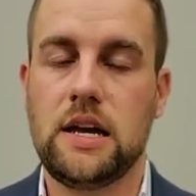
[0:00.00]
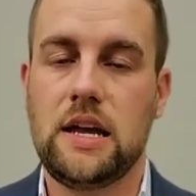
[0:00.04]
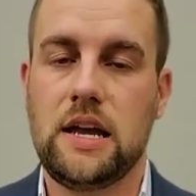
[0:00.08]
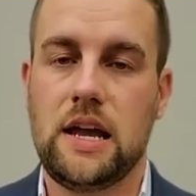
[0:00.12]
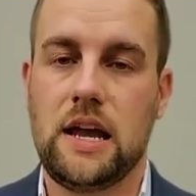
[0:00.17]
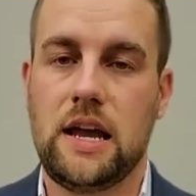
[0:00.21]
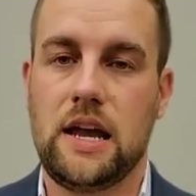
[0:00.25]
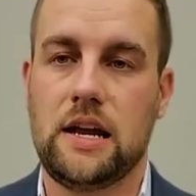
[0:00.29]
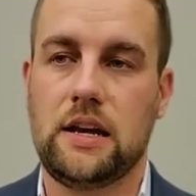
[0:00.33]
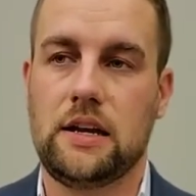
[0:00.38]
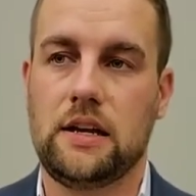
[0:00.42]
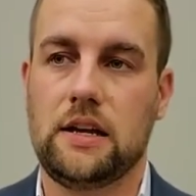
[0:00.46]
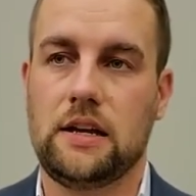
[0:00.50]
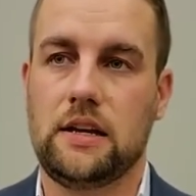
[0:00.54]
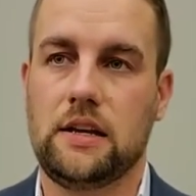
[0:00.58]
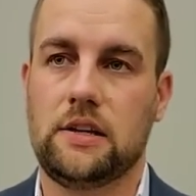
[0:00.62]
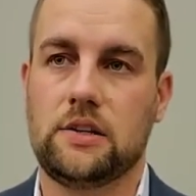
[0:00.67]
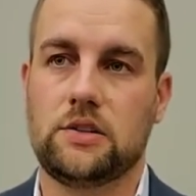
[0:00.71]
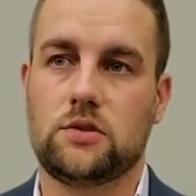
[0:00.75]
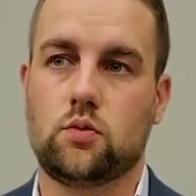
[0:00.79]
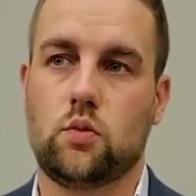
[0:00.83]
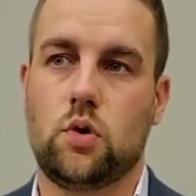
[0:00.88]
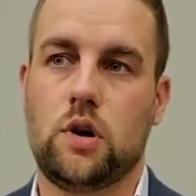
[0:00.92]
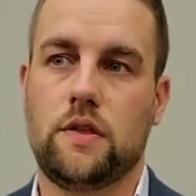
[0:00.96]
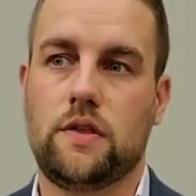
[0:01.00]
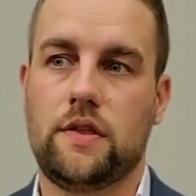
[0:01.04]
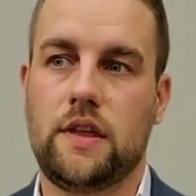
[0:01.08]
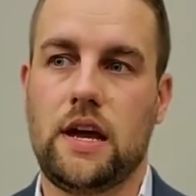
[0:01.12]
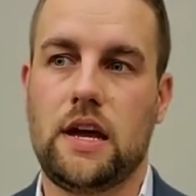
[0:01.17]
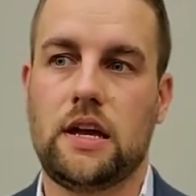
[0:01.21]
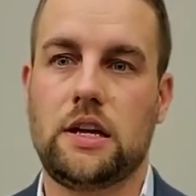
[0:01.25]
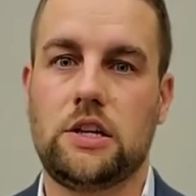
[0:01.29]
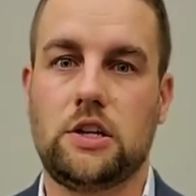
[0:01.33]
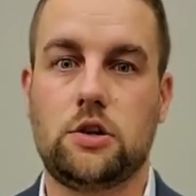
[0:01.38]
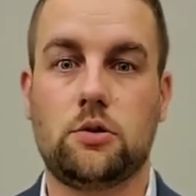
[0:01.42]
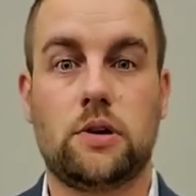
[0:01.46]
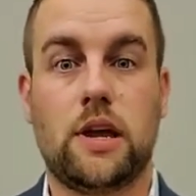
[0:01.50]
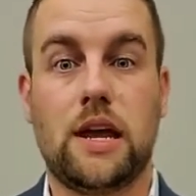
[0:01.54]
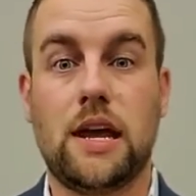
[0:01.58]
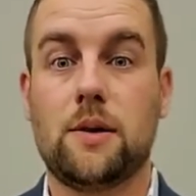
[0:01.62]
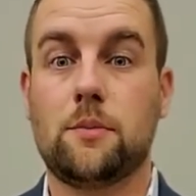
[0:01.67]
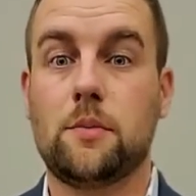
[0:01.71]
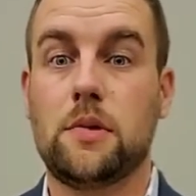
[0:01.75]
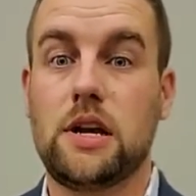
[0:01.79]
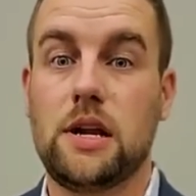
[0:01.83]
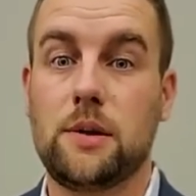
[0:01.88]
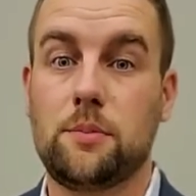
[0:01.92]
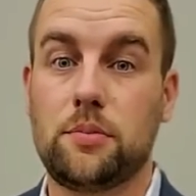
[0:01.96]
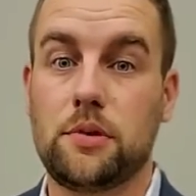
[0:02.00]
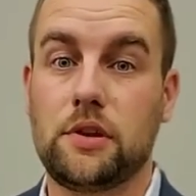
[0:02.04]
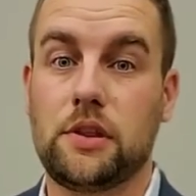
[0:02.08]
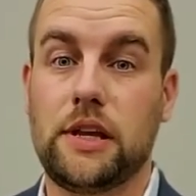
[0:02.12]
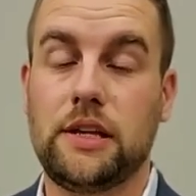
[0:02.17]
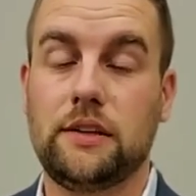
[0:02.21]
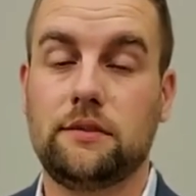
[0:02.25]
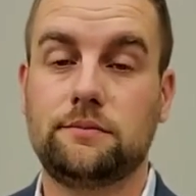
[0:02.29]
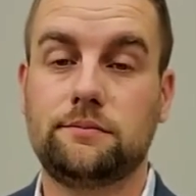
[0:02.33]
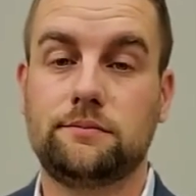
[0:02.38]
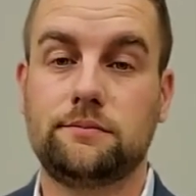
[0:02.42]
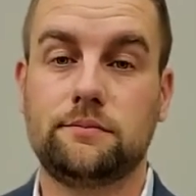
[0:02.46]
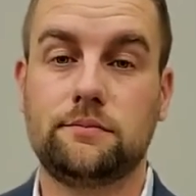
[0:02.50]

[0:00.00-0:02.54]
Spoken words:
And it is one that you can't manipulate.